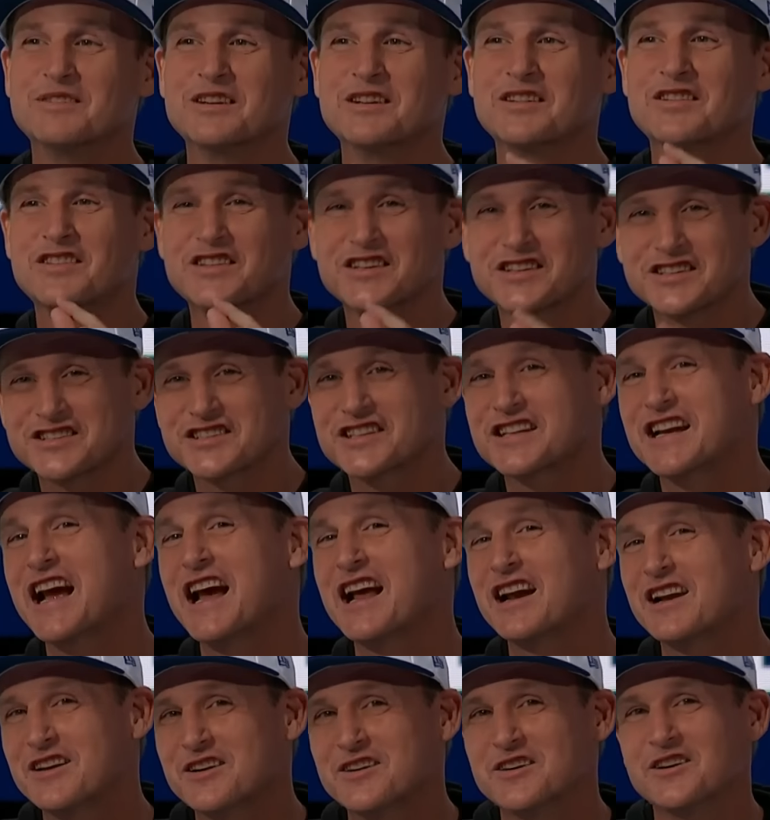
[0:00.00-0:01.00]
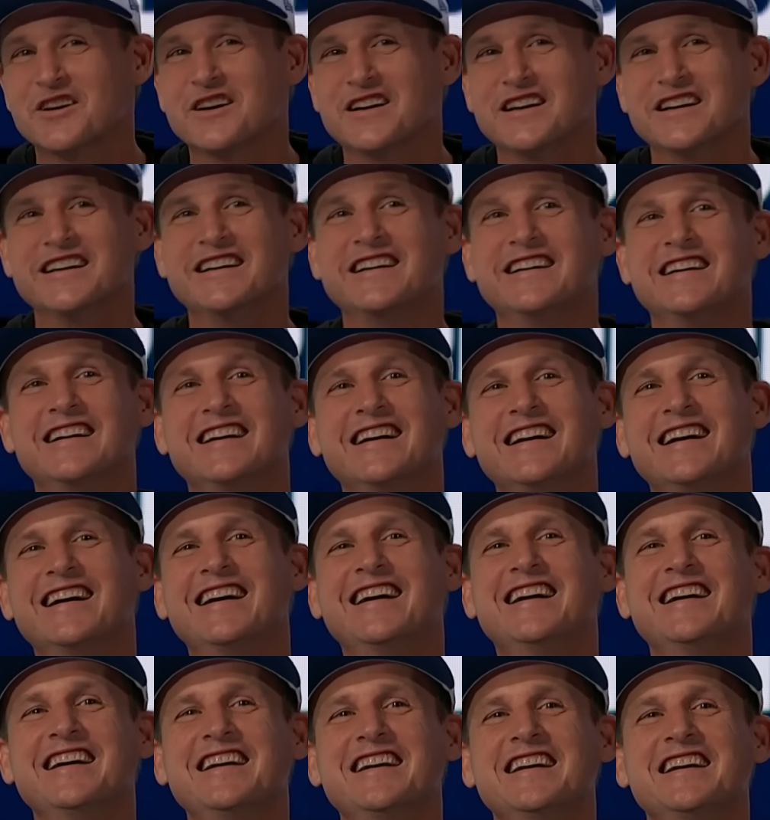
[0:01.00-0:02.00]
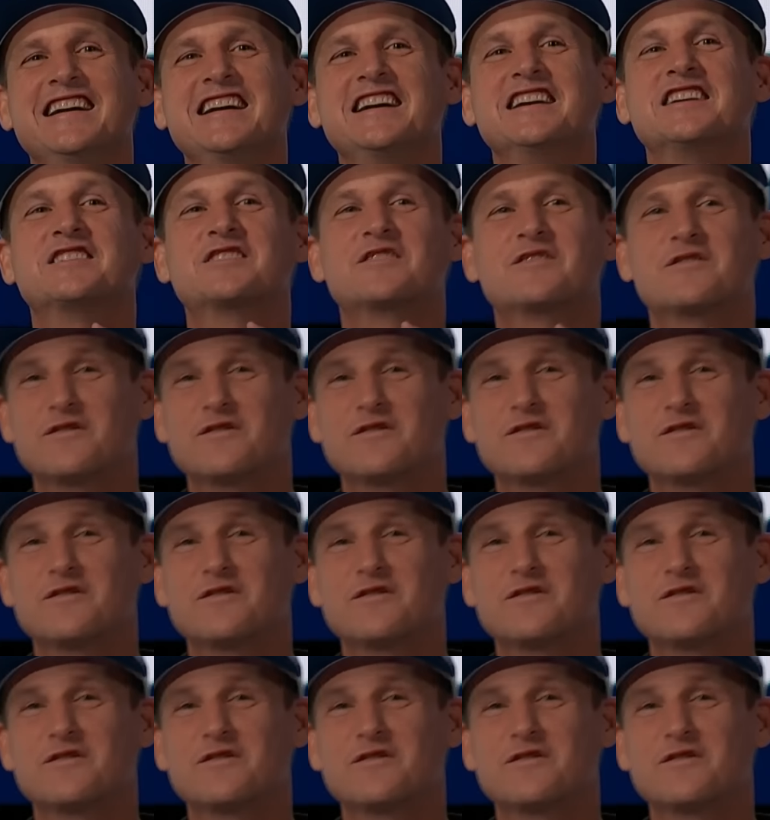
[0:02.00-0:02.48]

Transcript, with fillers: but oh, this God, category is